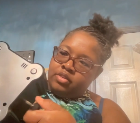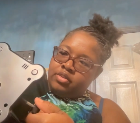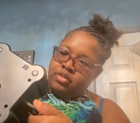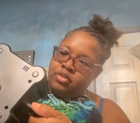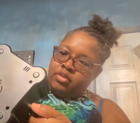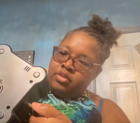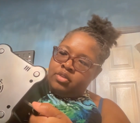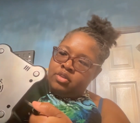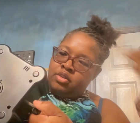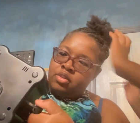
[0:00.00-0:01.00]

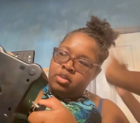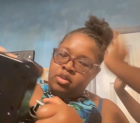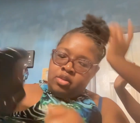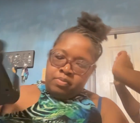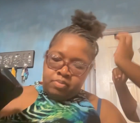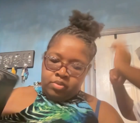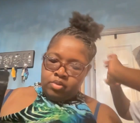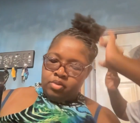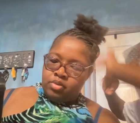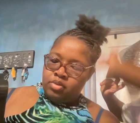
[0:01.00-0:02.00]

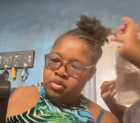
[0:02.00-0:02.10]
No one is speaking in this clip.